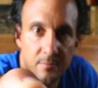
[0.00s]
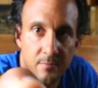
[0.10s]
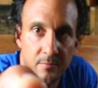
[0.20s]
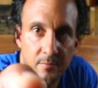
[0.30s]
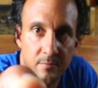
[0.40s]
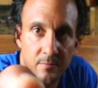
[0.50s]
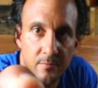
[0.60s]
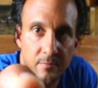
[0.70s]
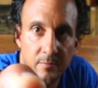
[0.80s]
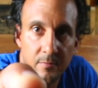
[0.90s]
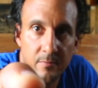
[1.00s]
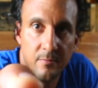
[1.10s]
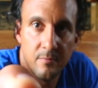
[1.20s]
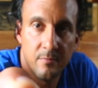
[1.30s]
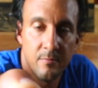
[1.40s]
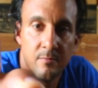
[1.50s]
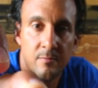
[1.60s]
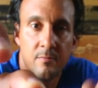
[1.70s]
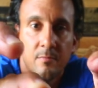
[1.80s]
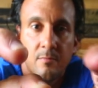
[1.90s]

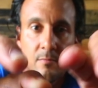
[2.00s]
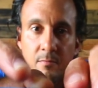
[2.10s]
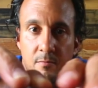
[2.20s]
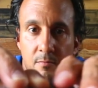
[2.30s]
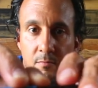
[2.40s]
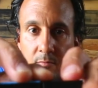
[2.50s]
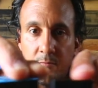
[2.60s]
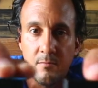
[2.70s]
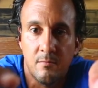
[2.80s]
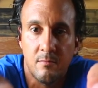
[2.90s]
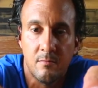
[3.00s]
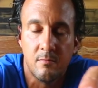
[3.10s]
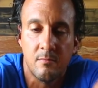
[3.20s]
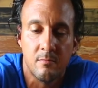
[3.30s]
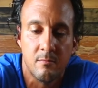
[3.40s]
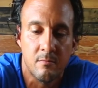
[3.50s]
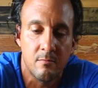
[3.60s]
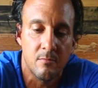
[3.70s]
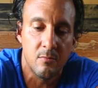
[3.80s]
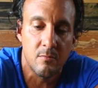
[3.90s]

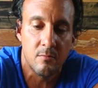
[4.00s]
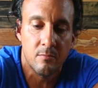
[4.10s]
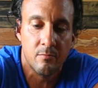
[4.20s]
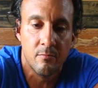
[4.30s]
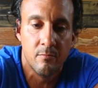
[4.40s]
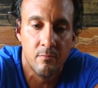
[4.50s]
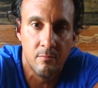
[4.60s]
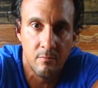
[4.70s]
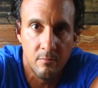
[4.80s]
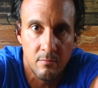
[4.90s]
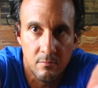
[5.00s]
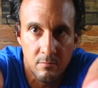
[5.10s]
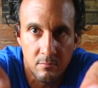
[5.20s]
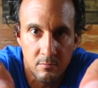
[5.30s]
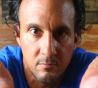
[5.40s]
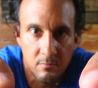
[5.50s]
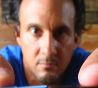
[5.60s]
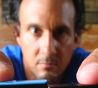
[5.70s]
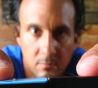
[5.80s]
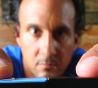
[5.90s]

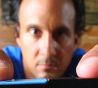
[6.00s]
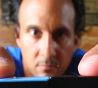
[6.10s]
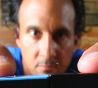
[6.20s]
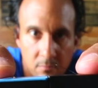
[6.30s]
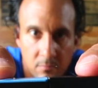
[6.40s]
No one is speaking in this clip.